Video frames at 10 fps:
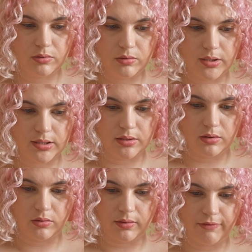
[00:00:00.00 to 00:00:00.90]
Or does it
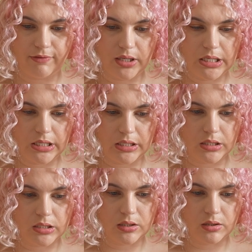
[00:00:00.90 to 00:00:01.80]
look
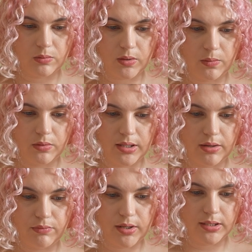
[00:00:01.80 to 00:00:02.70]
funny? Do I want
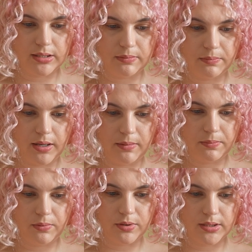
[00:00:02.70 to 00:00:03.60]
that red to pop,
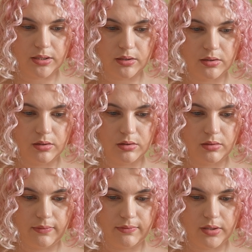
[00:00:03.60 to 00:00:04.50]
or is it gonna
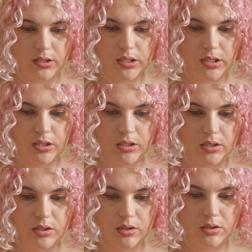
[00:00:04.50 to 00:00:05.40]
look funny?
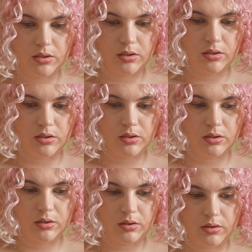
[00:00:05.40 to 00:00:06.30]

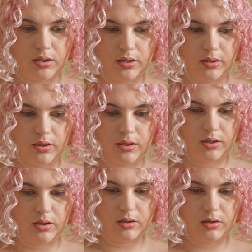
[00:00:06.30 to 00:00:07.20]
Alright, I
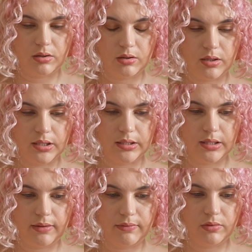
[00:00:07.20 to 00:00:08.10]
think
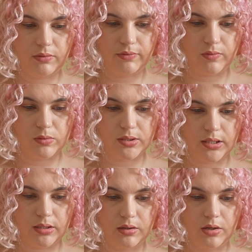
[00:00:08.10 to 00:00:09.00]
11 or
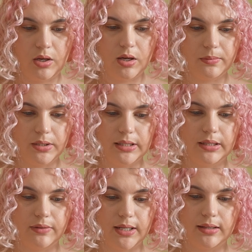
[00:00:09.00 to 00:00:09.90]
14. I'm gonna
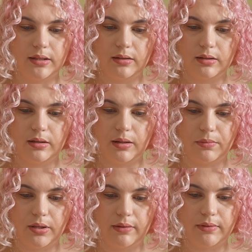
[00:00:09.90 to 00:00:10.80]
leave it at
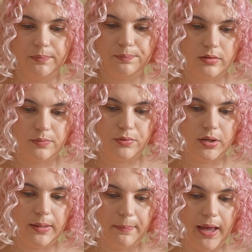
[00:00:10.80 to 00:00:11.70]
number 11. It's
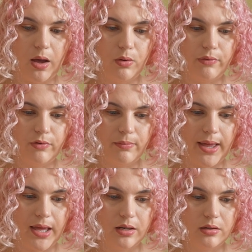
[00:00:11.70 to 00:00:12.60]
pretty powerful,
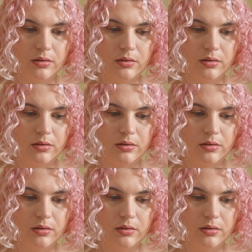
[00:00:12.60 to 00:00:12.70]
man.